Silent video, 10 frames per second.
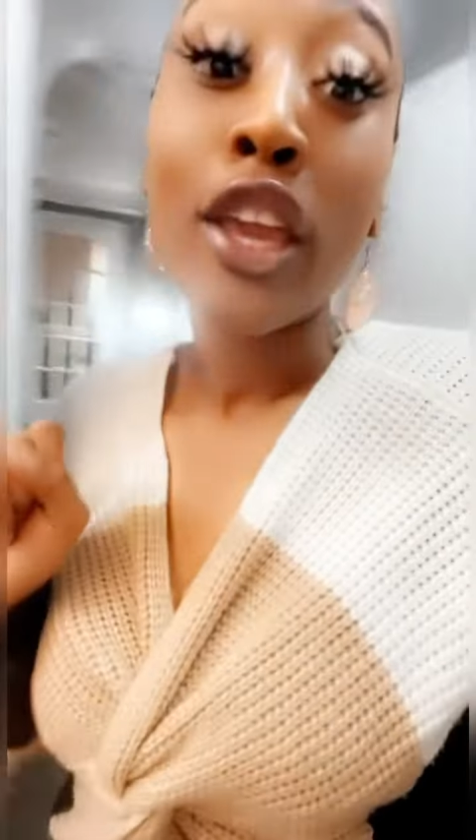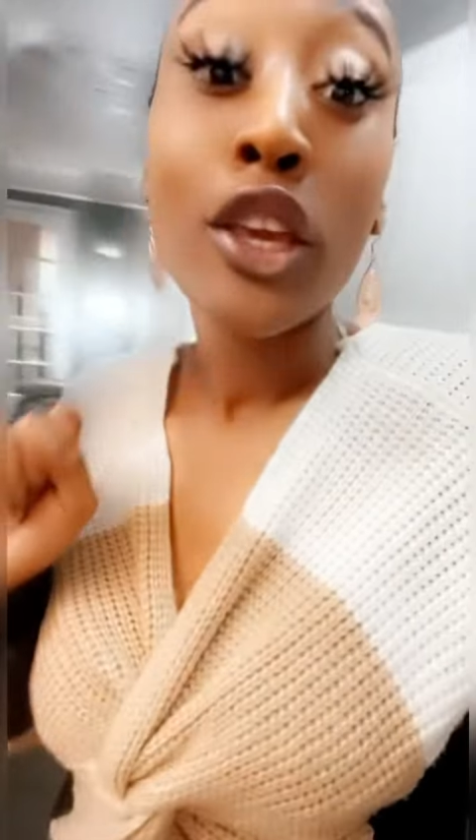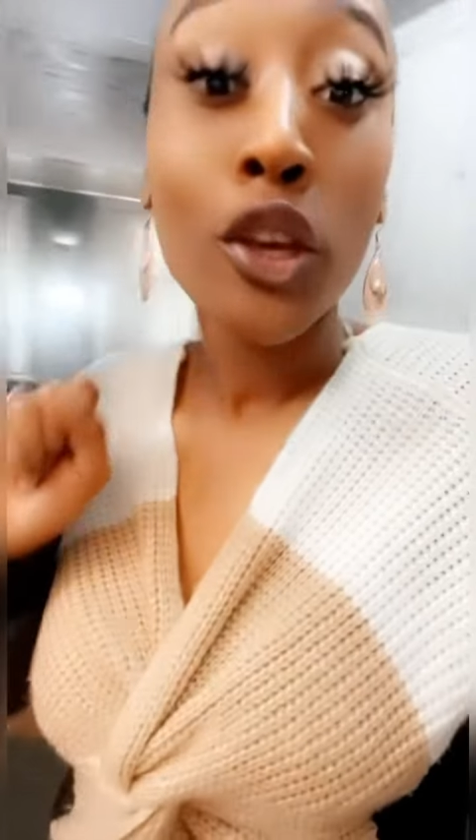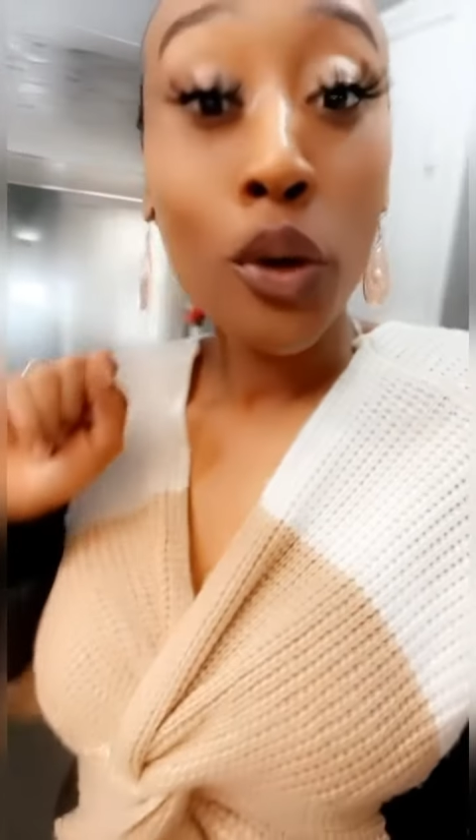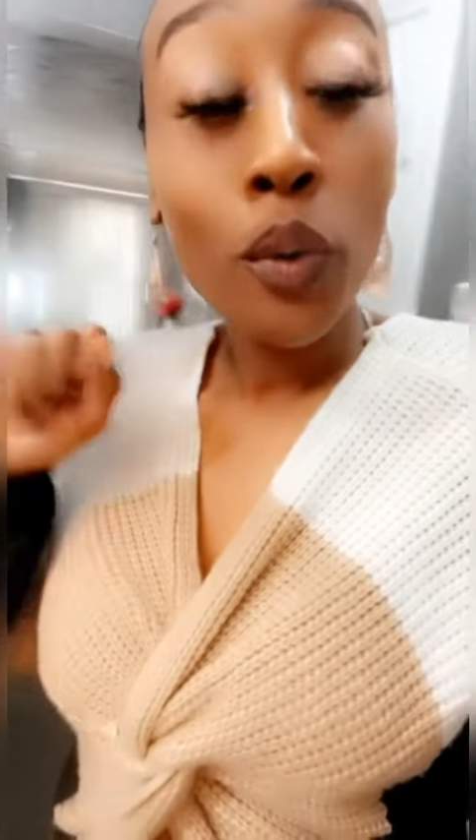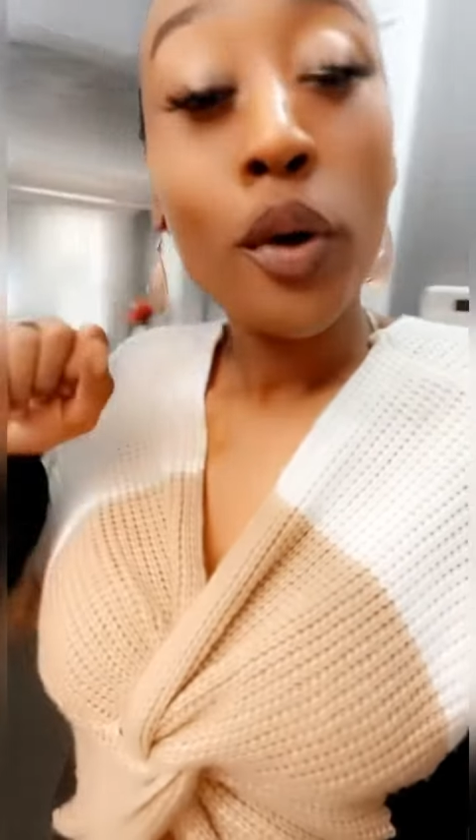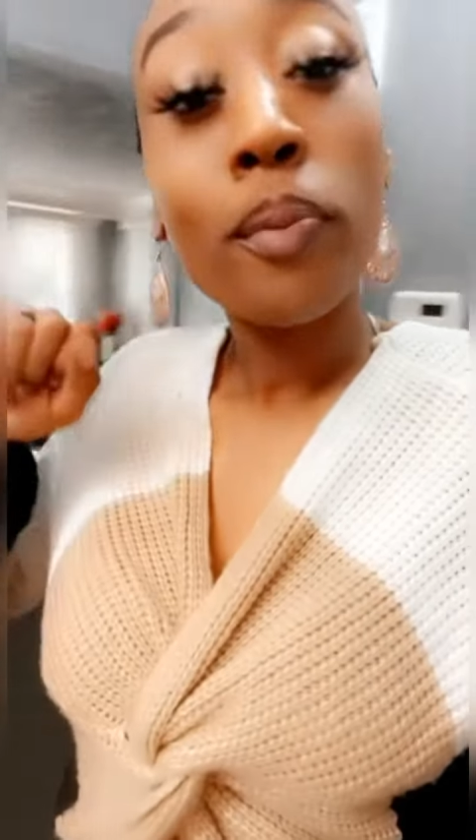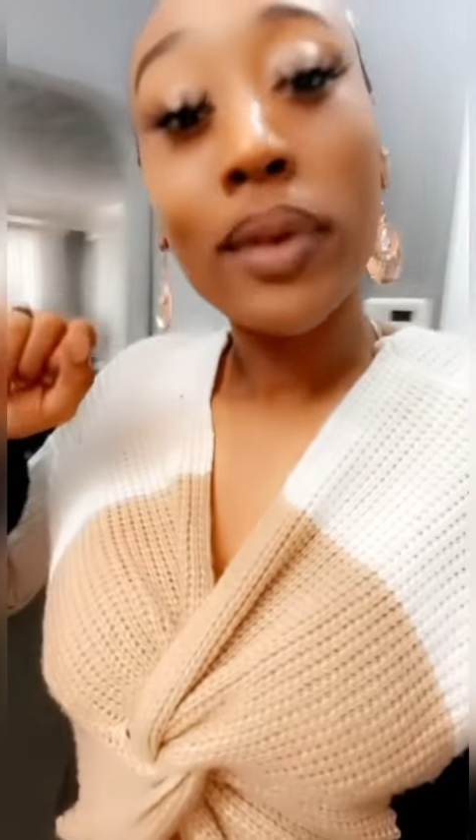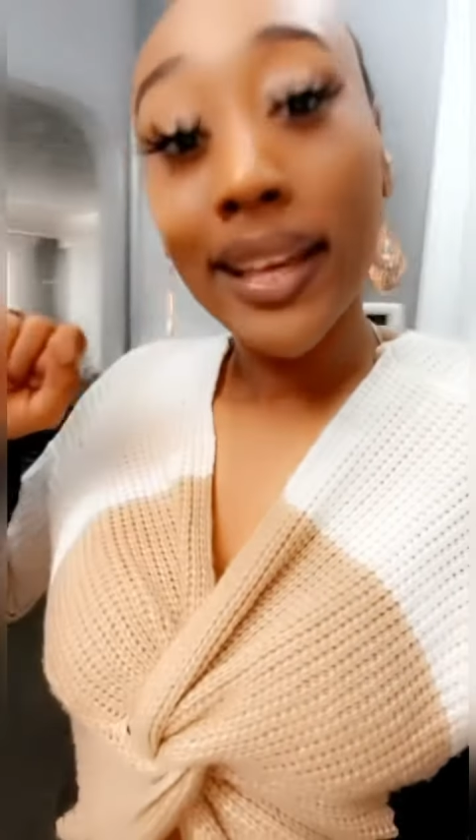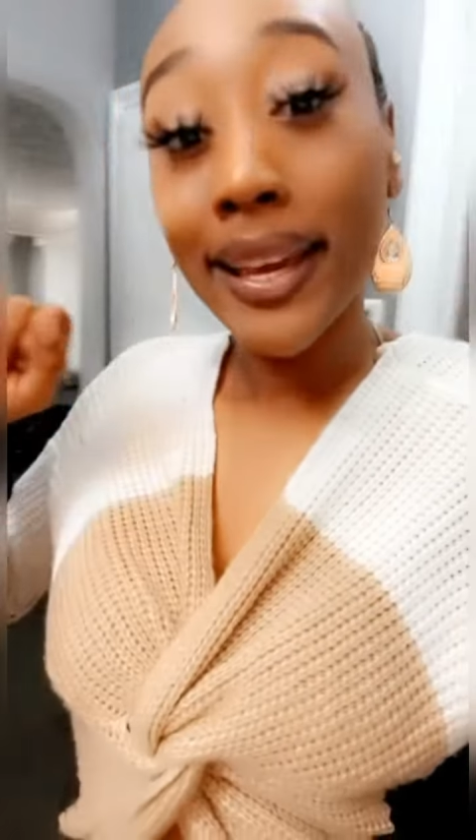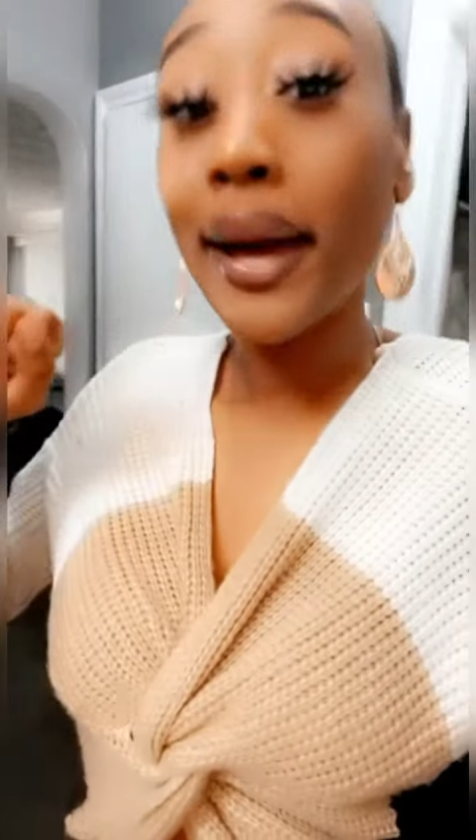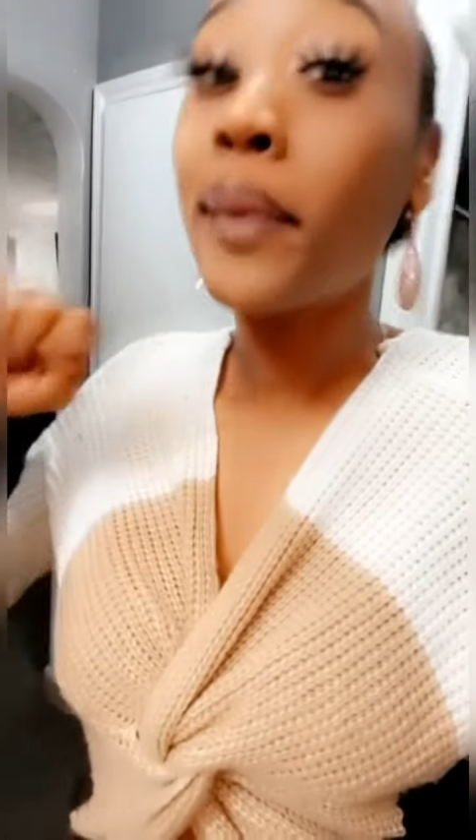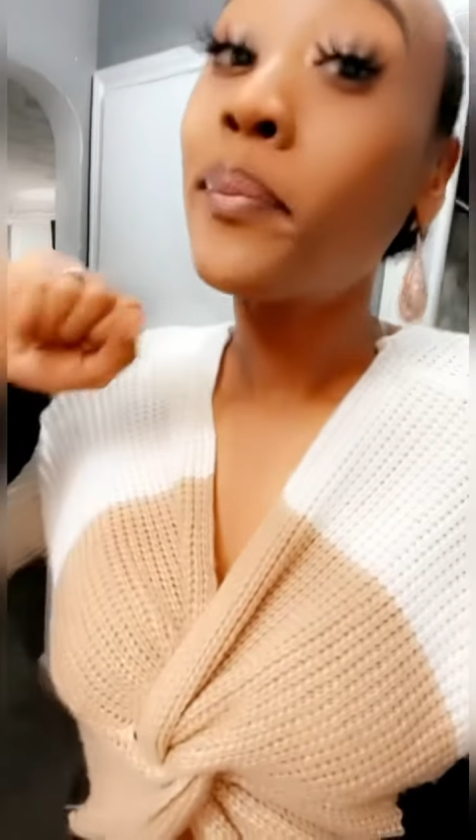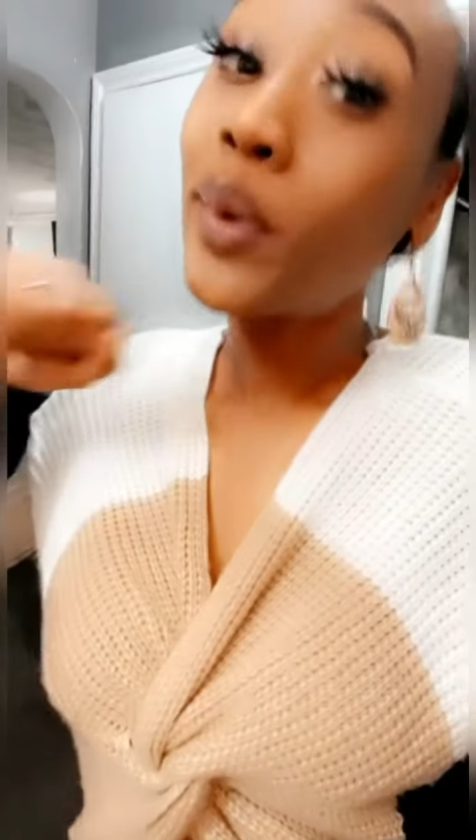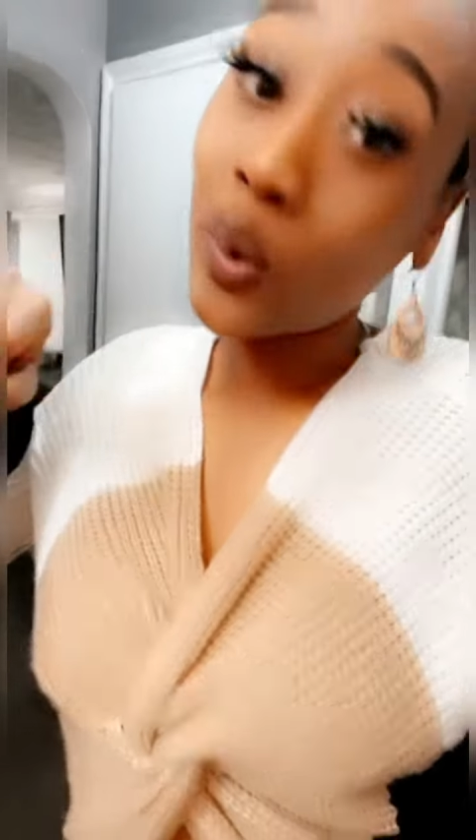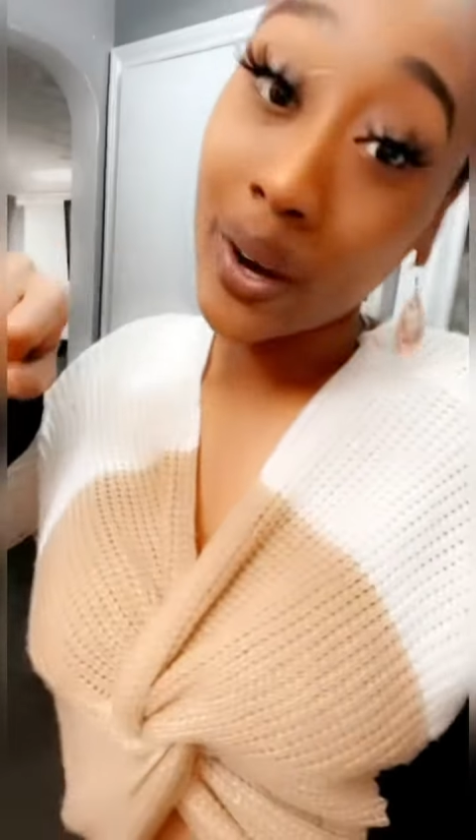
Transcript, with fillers: you will be a boy.